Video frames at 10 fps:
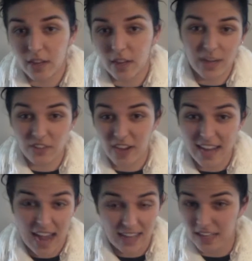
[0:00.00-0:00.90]
and Eraserhead
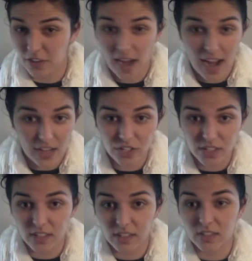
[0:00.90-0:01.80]
had an
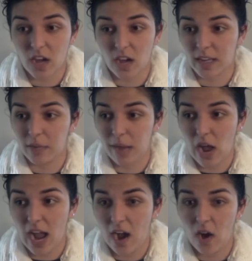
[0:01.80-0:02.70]
interaction talking
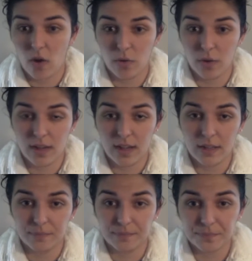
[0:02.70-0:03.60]
about how
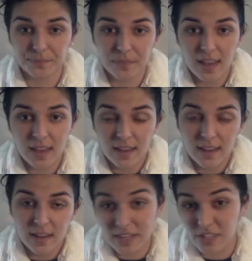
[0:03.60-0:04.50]

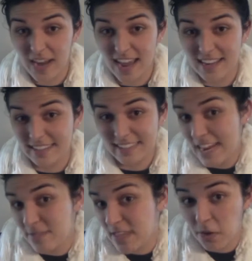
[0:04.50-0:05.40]
Eraserhead
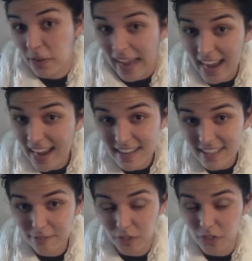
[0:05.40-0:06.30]
gave the
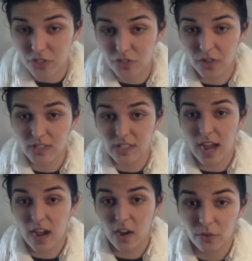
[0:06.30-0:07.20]
okay for students
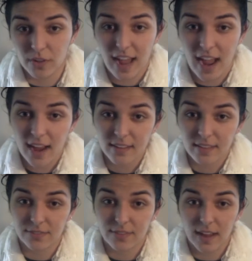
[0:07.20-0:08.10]
now to attack and
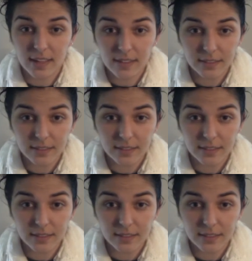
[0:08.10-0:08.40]
to fight.